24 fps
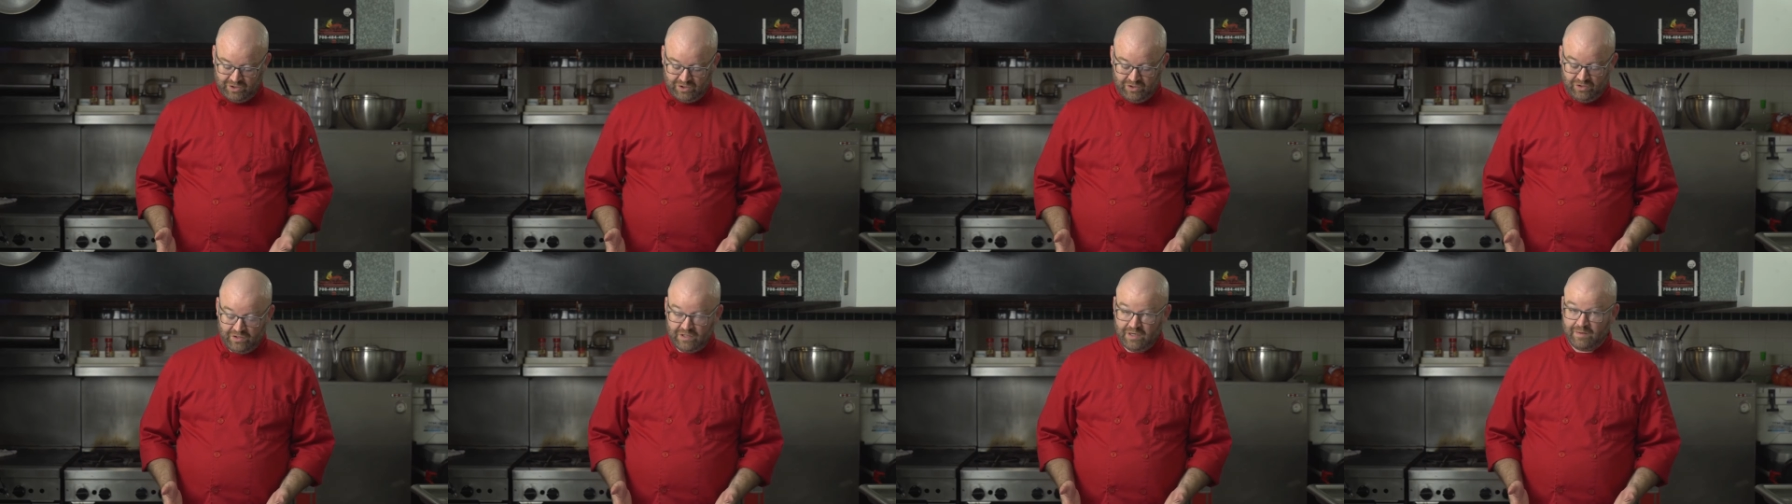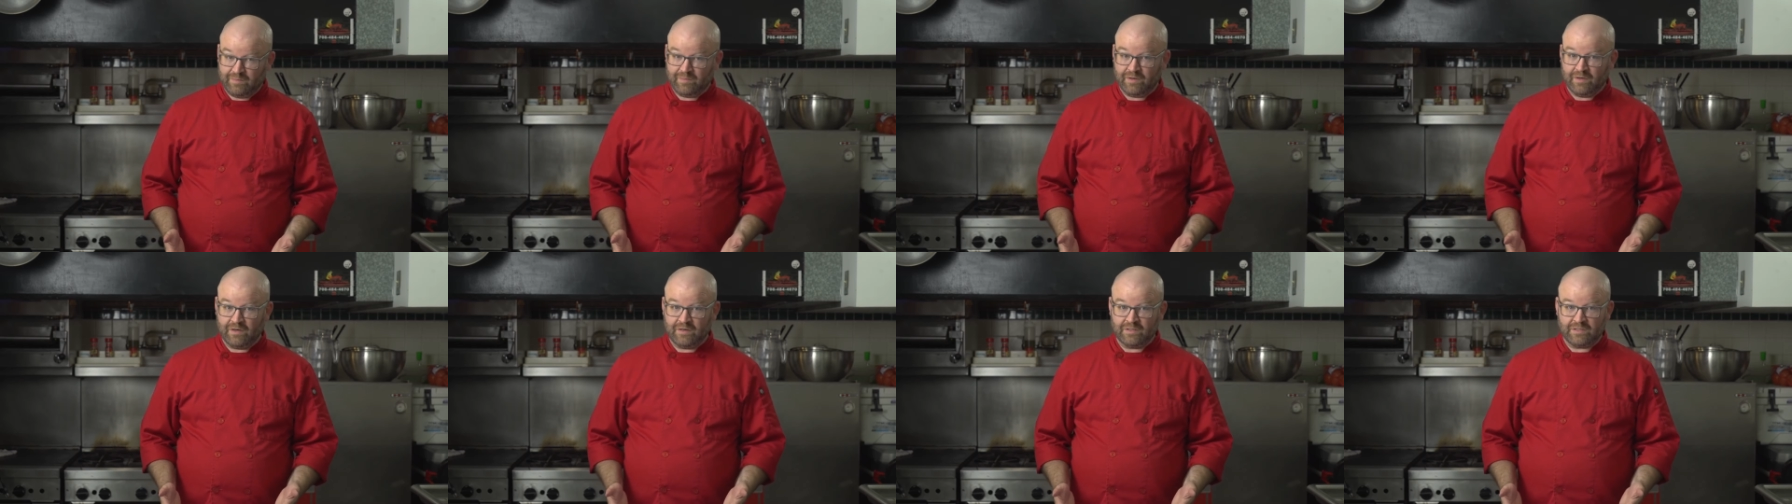
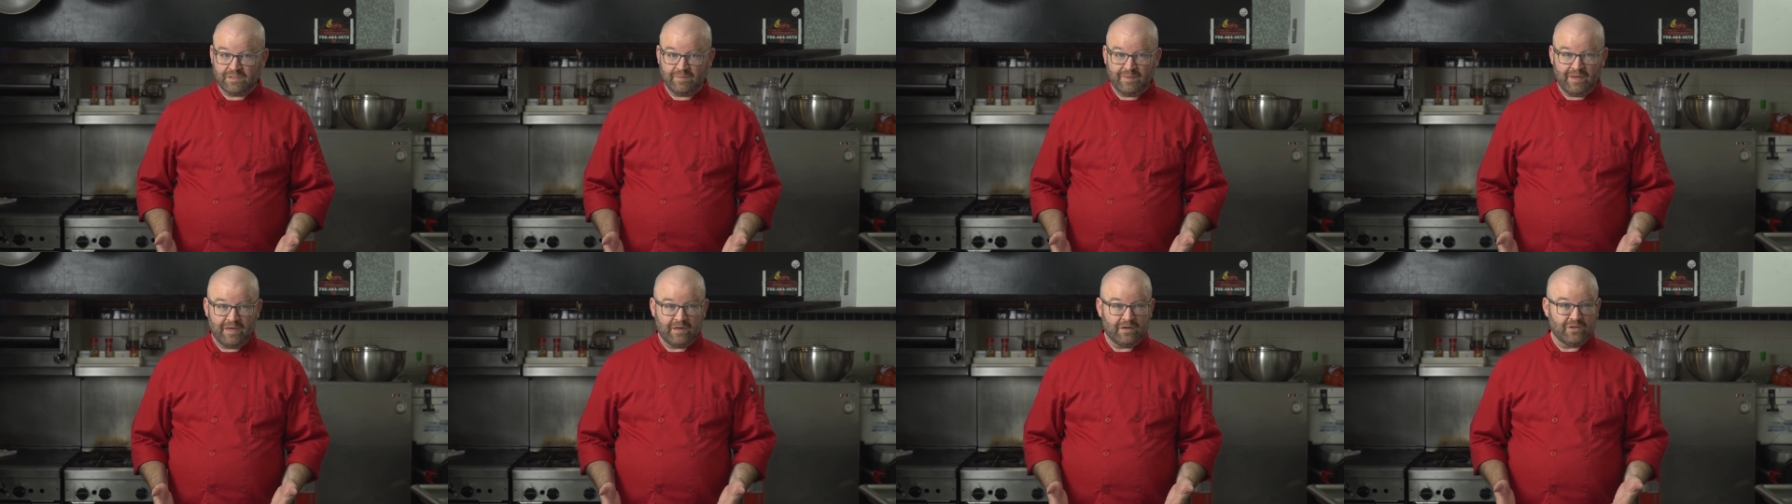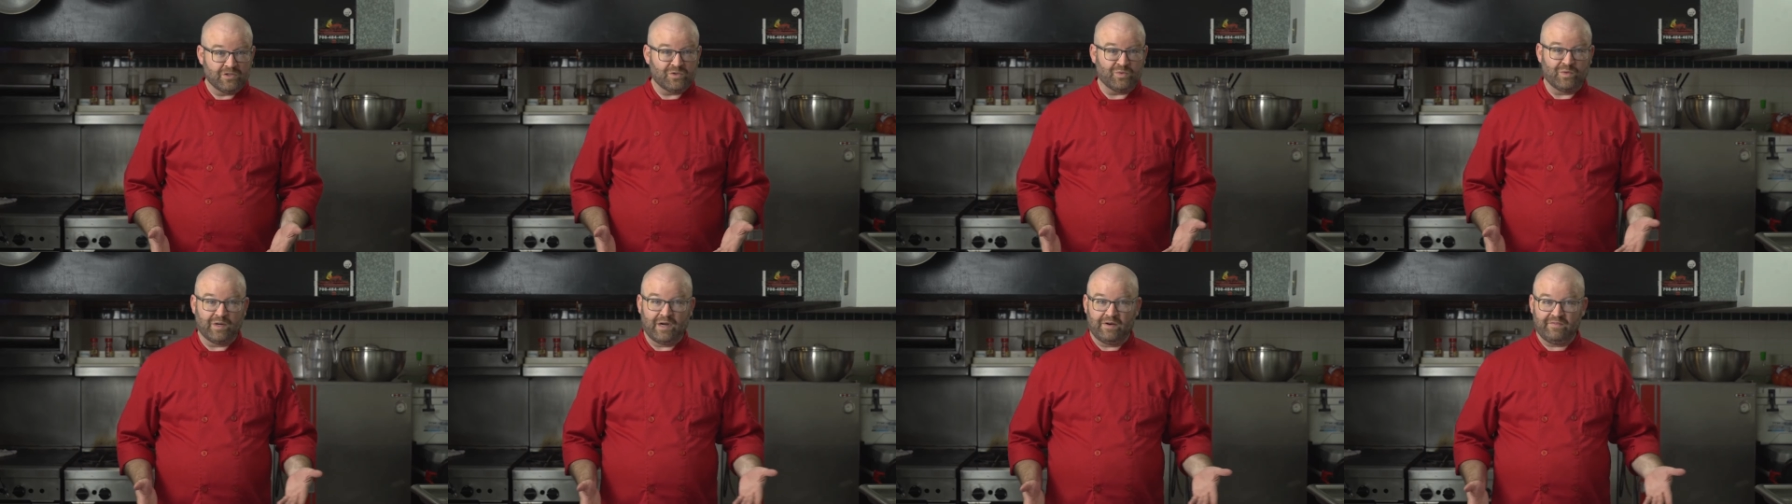cucumber,
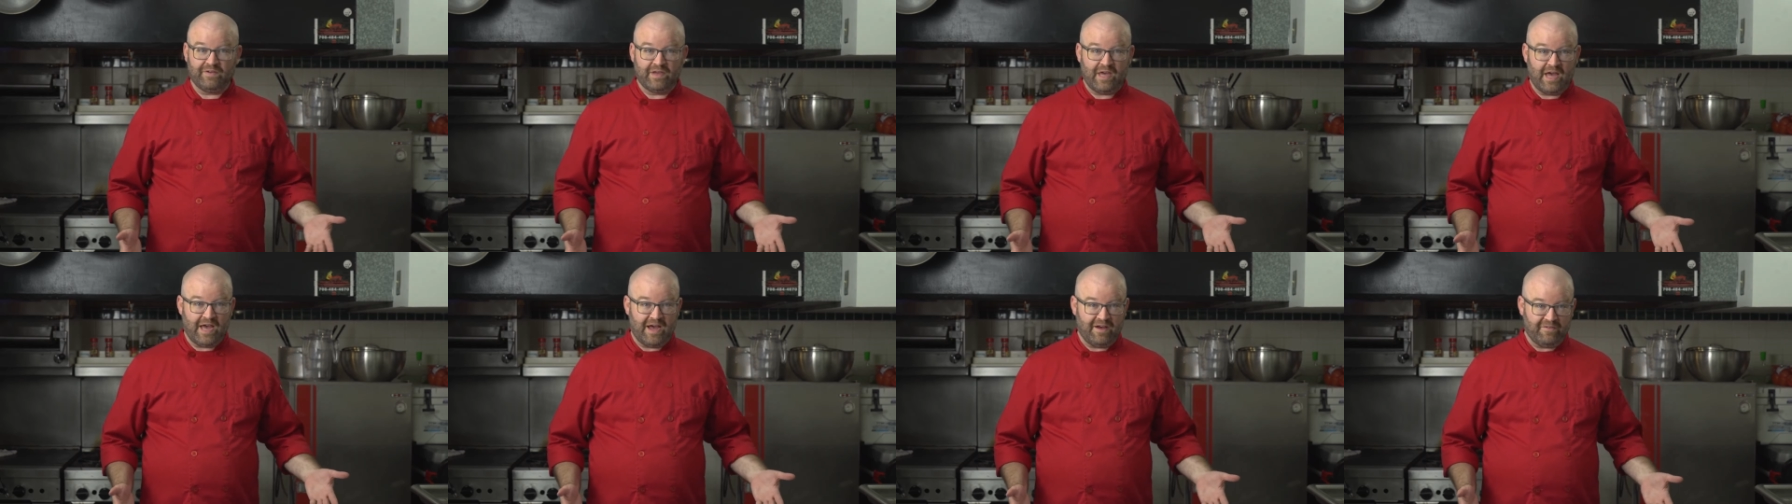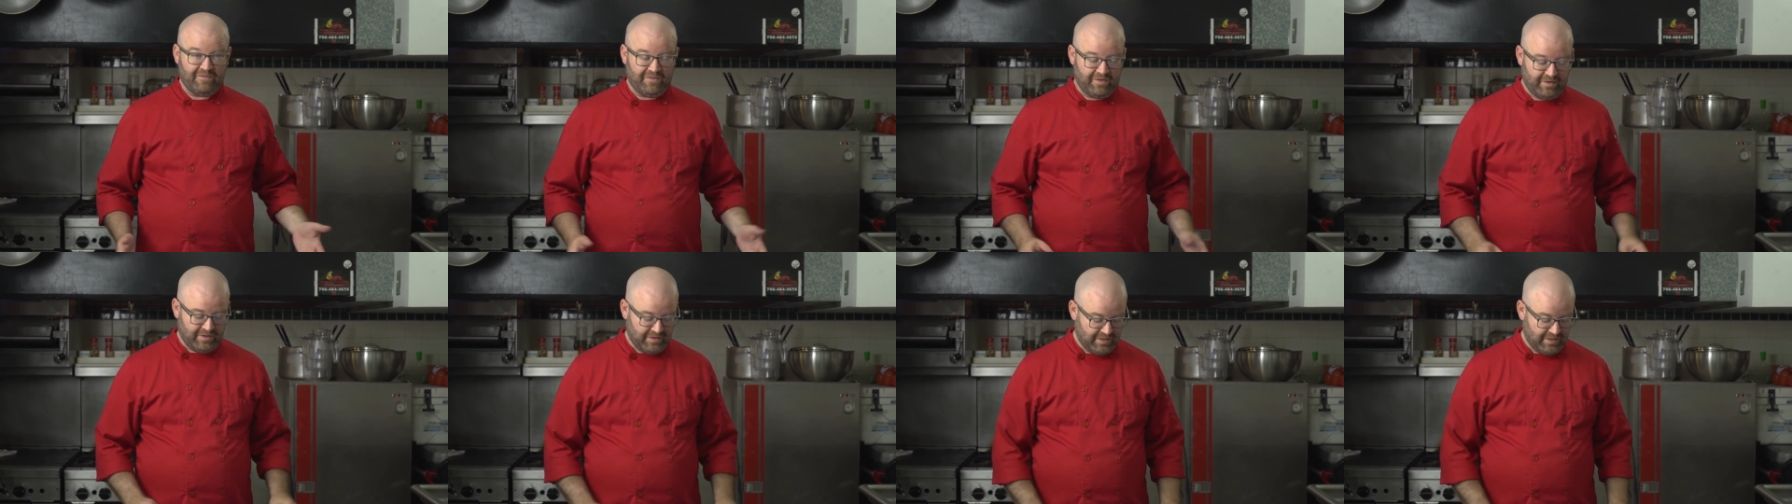tomatoes, whatever you have,